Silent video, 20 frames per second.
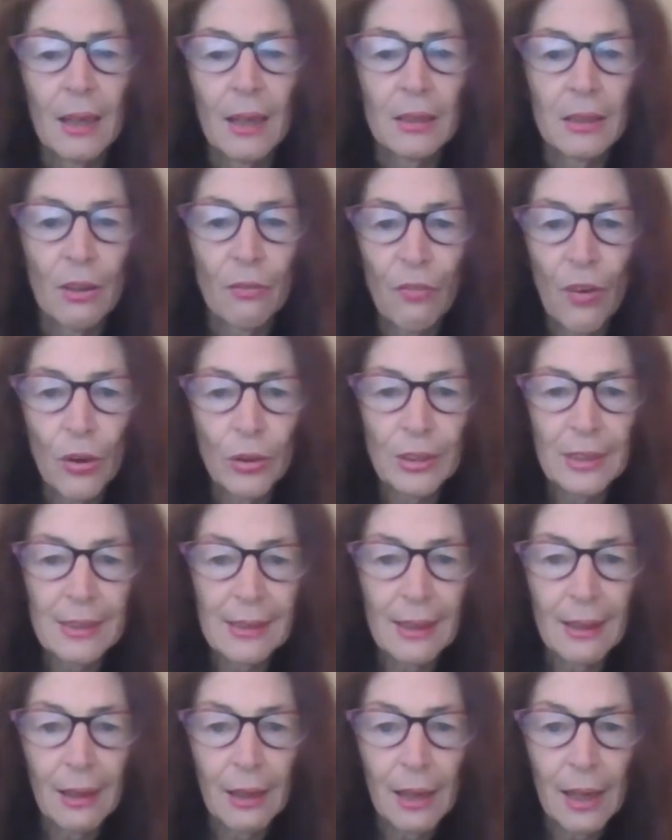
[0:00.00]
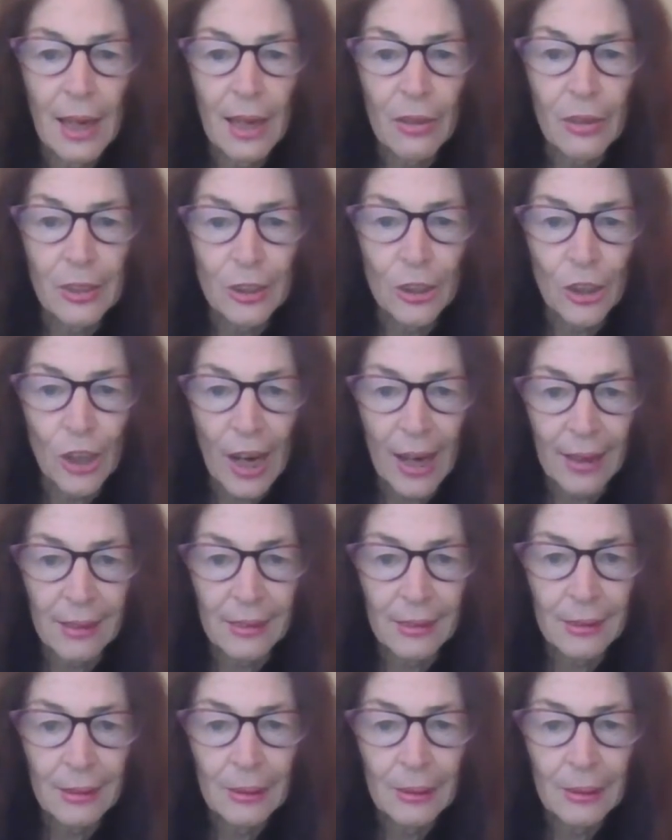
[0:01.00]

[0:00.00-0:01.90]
the Fonz in a leather jacket.